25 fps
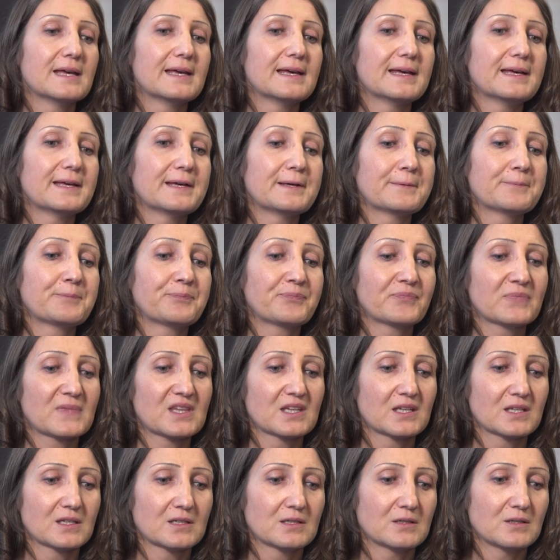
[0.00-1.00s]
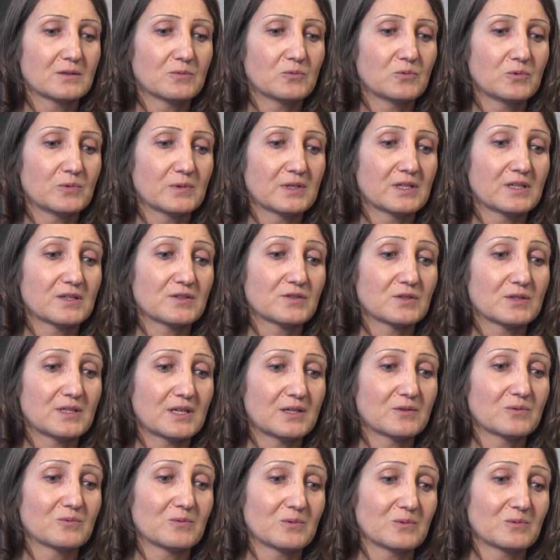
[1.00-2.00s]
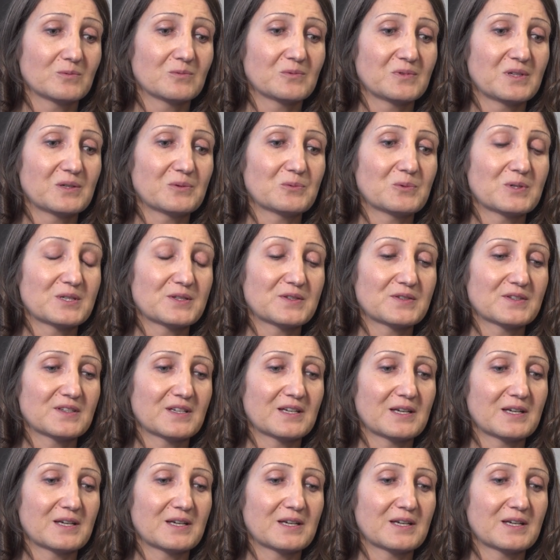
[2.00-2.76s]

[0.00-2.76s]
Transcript: Um, we so that that was.